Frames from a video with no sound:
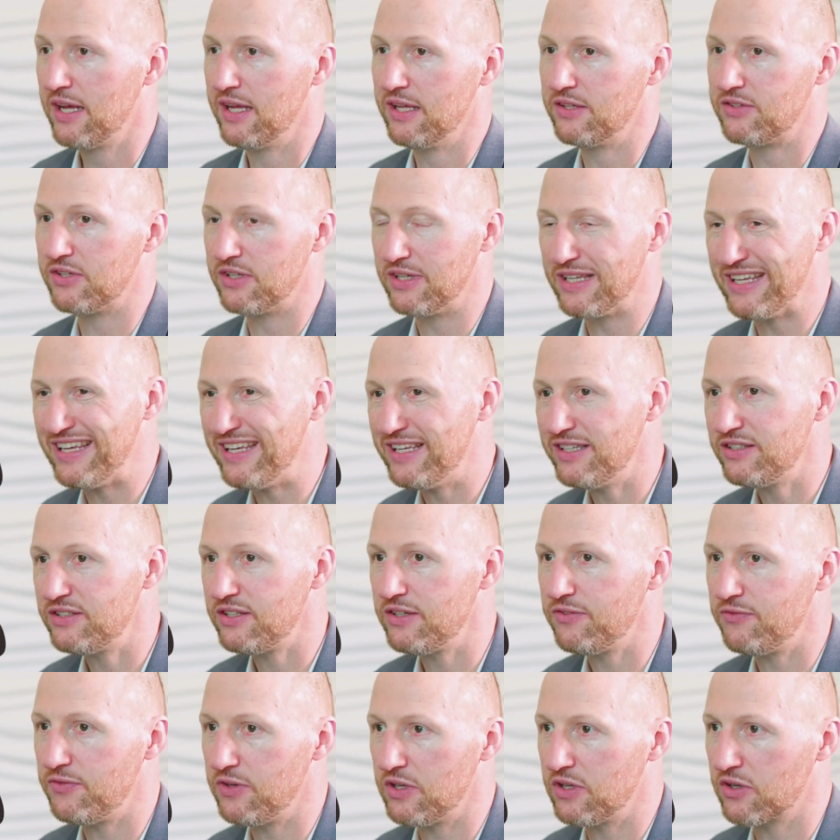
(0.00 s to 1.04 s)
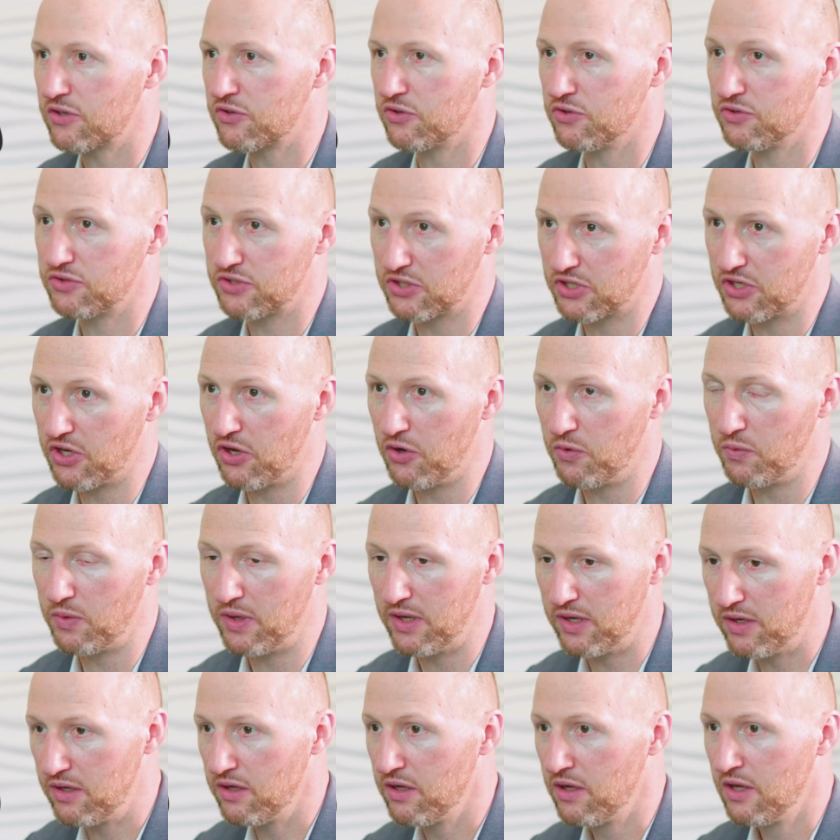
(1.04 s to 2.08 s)
It's an easy vehicle to go
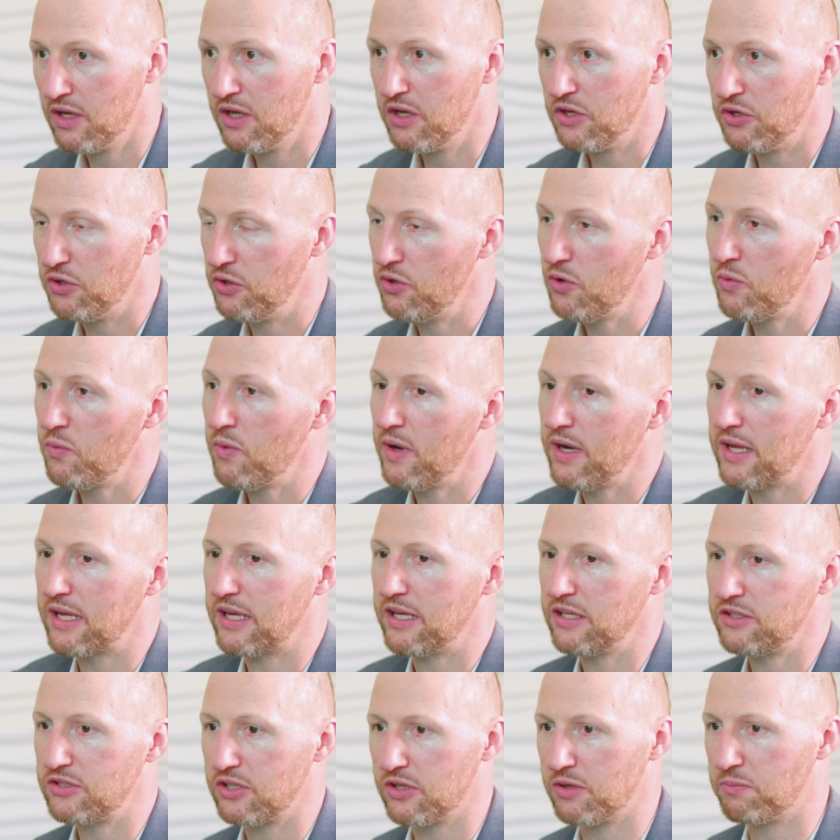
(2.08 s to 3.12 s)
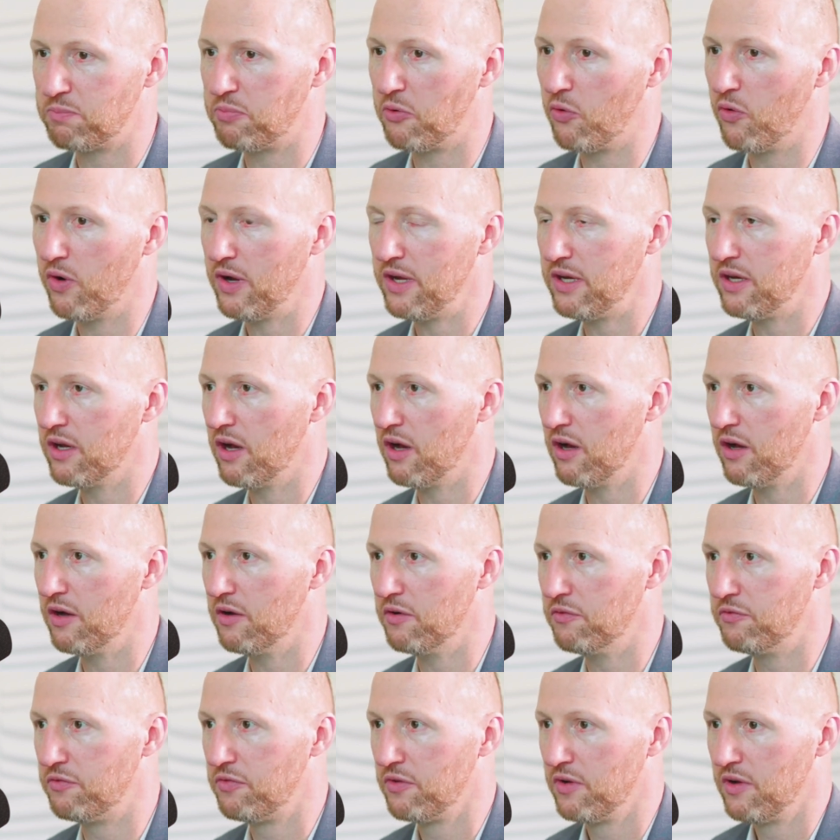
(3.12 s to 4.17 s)
in. You don't want to get to the point
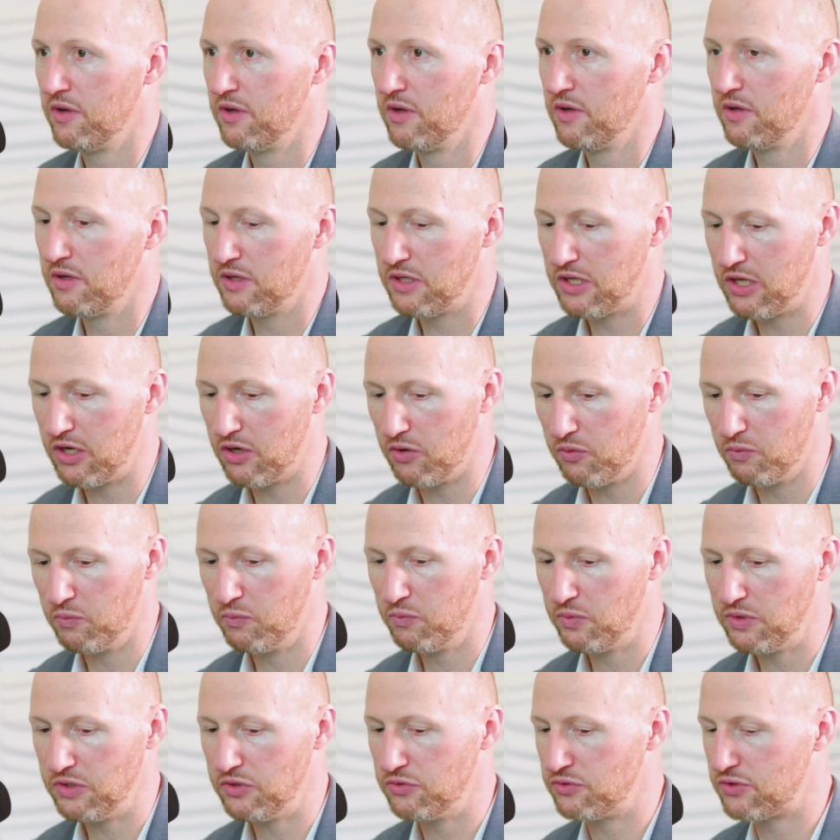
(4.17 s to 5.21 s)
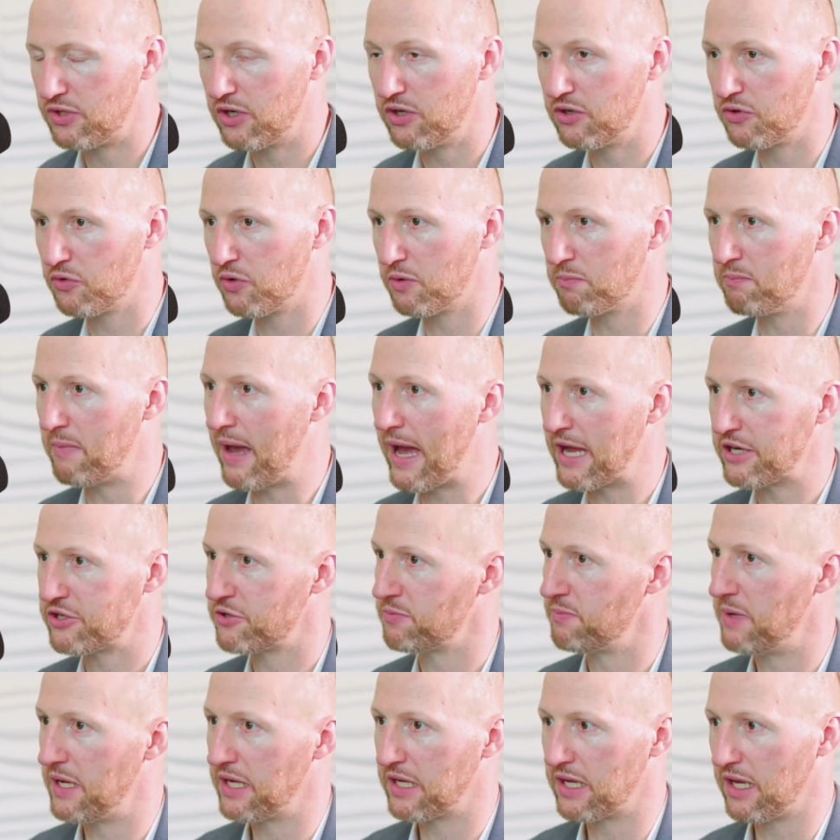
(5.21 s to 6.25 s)
of, when you start doing
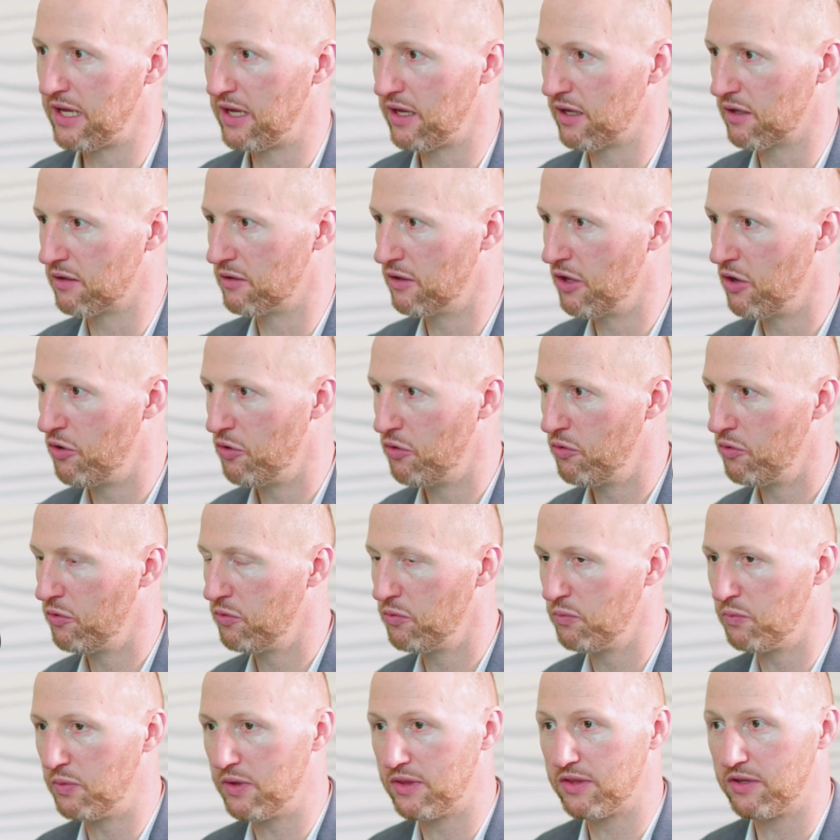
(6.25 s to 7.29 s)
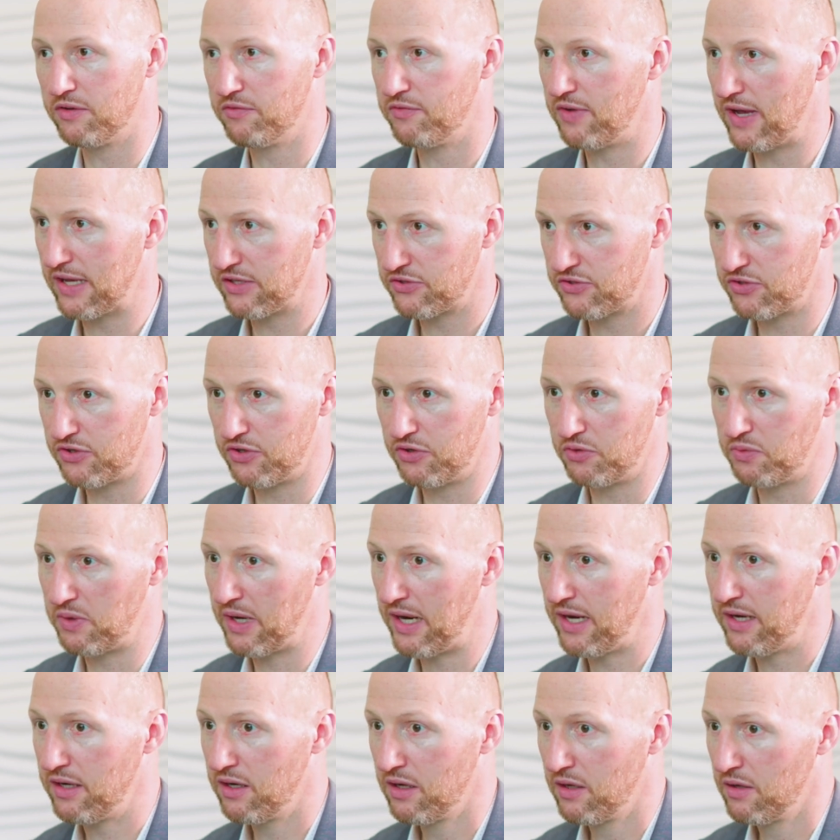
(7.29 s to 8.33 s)
matchmaking, loan with investor,
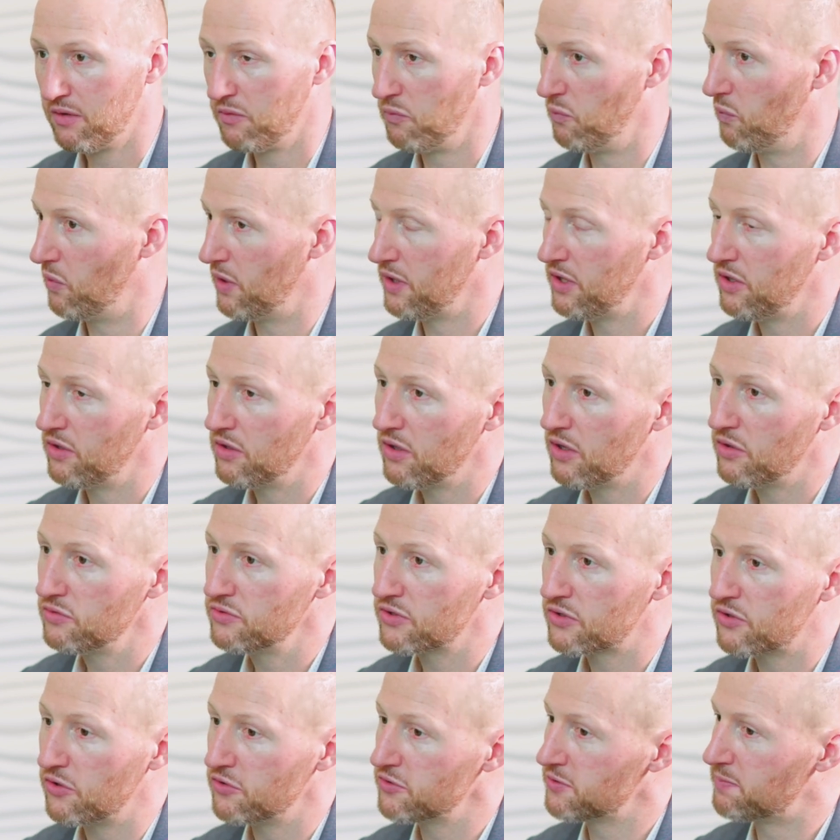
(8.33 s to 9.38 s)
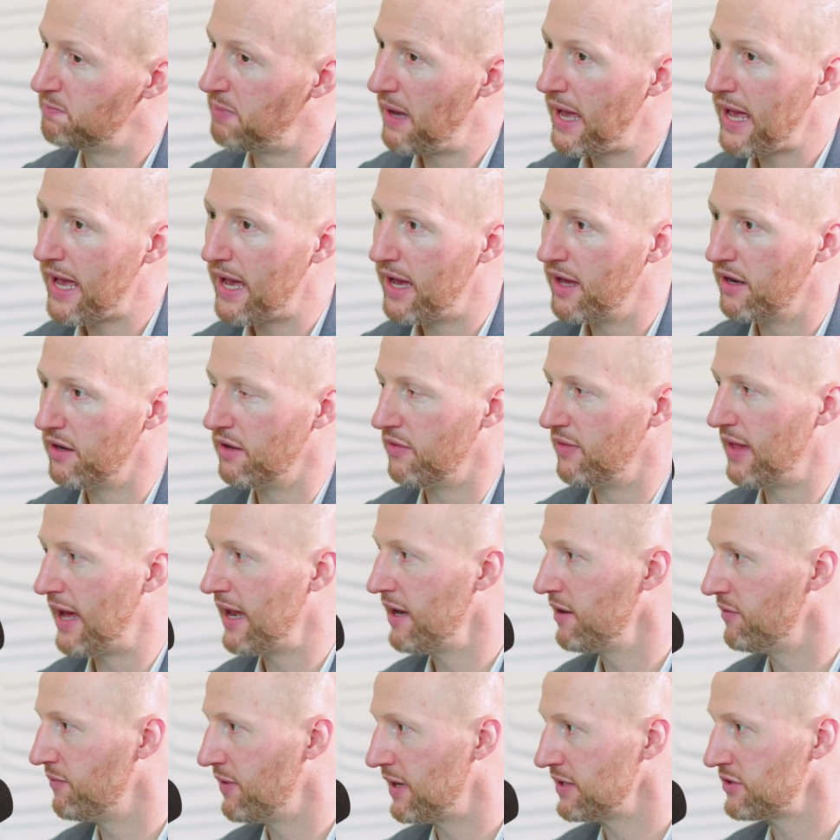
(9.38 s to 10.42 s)
right? One of your loans goes bad,
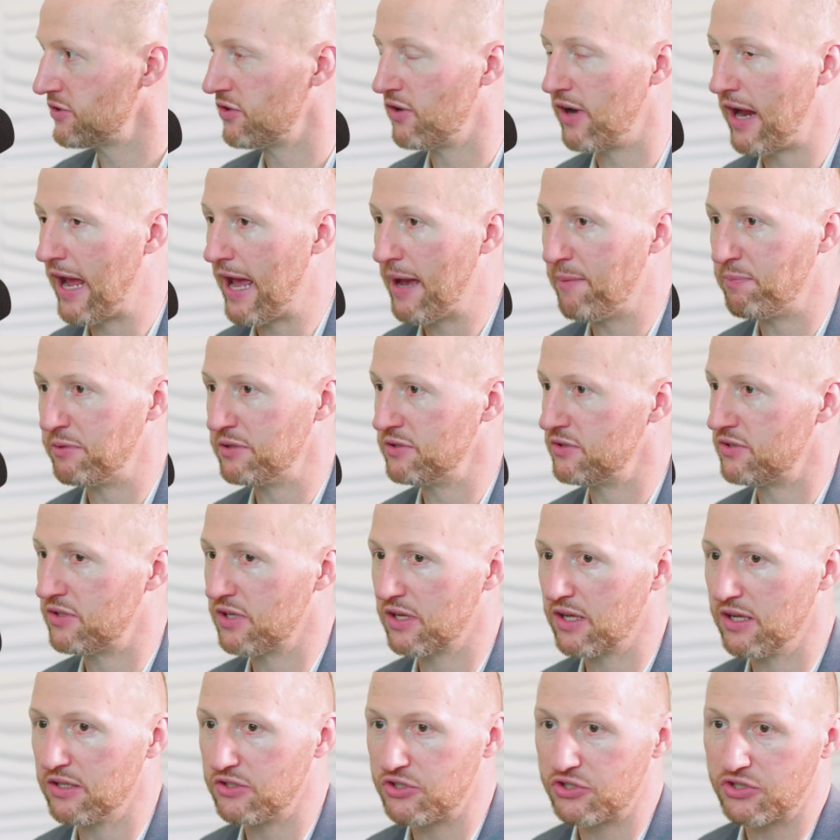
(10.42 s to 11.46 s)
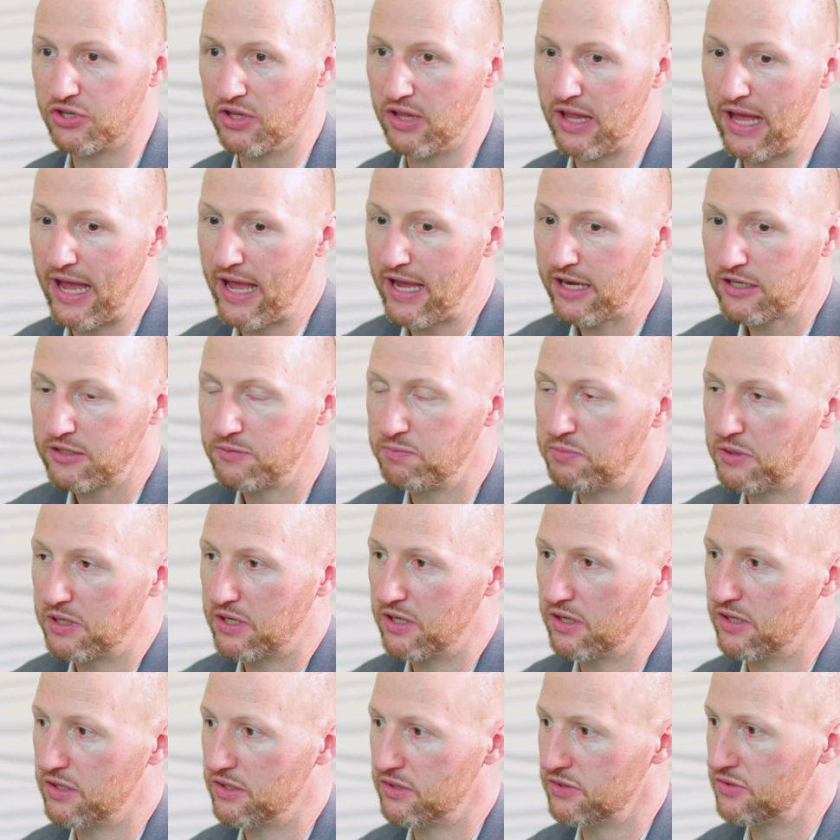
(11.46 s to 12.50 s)
that investor happens to get shellacked
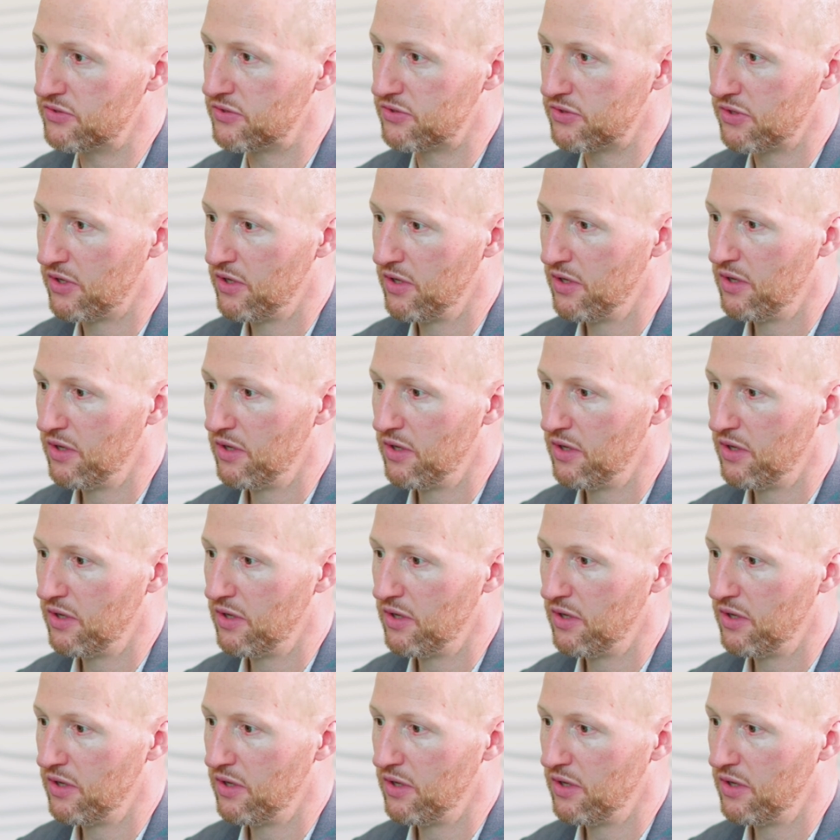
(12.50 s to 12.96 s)
because